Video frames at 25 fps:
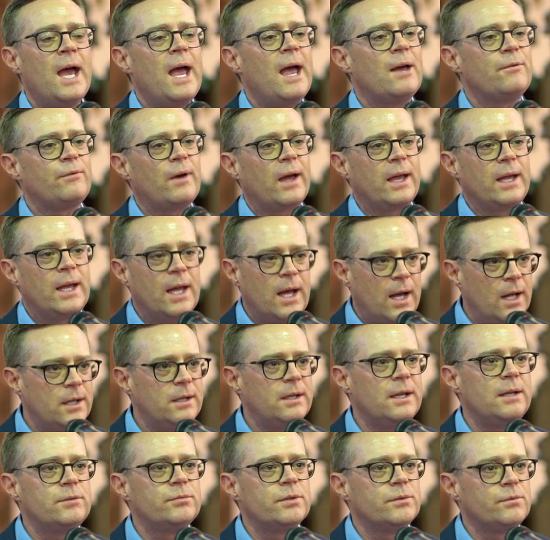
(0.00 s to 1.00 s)
if I
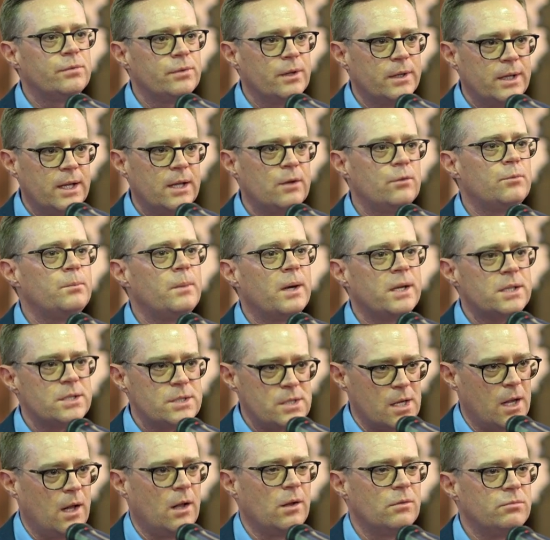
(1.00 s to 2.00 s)
can't even forgive
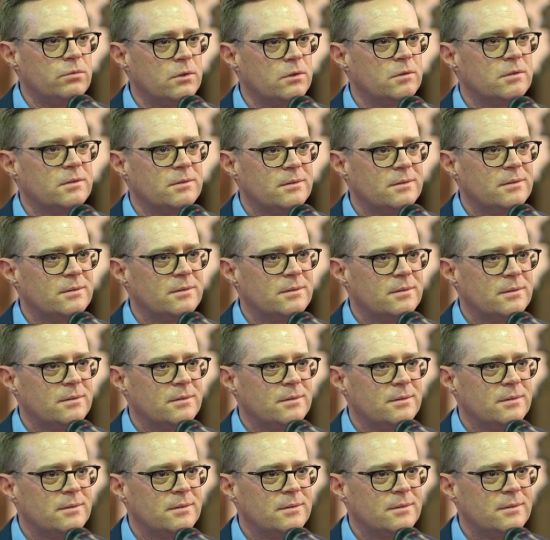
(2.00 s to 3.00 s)
myself?
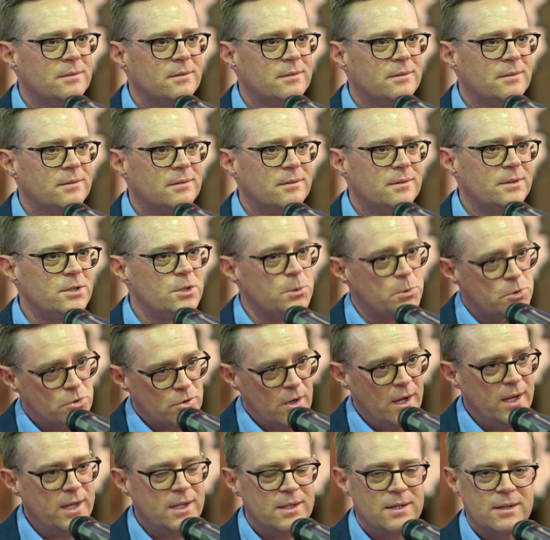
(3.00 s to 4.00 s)
She
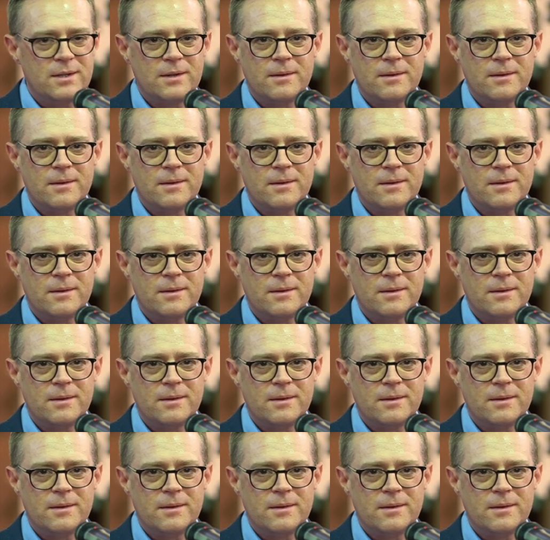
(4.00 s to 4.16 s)
was right.